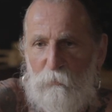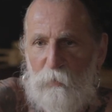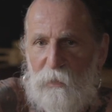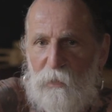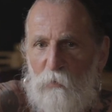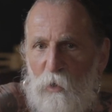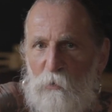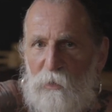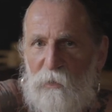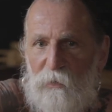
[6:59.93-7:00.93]
be
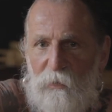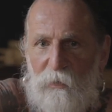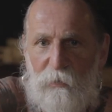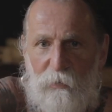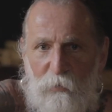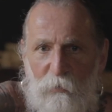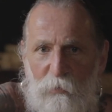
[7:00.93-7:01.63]
devoted, and you